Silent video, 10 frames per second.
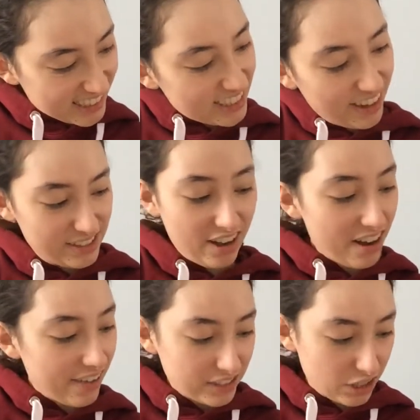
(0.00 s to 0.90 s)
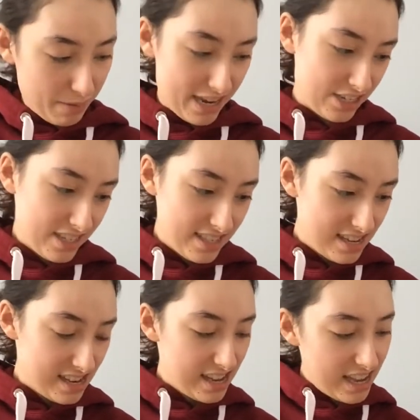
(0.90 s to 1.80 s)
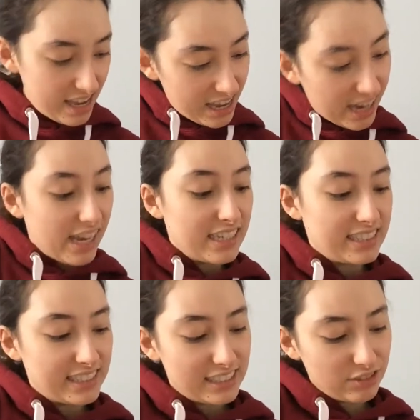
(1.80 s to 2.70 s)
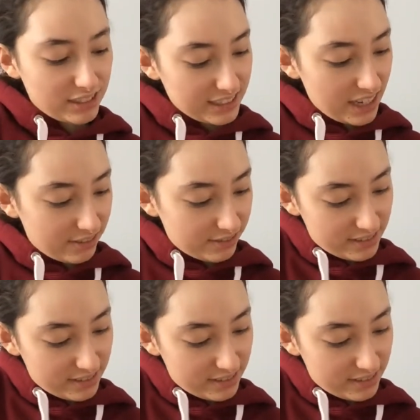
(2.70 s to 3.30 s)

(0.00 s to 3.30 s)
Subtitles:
Okay, so not having sharpened edges is really tough.